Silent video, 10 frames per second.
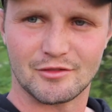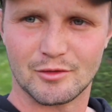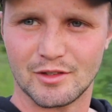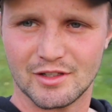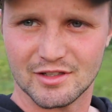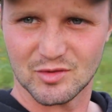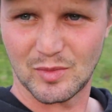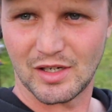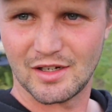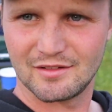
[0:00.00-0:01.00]
even really in a
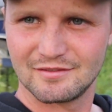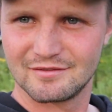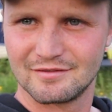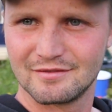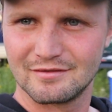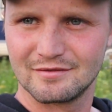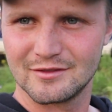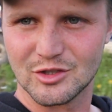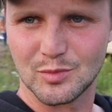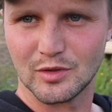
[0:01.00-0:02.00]
spot.
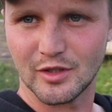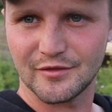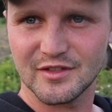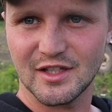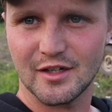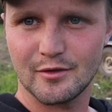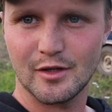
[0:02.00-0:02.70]
We just pulled off the side of the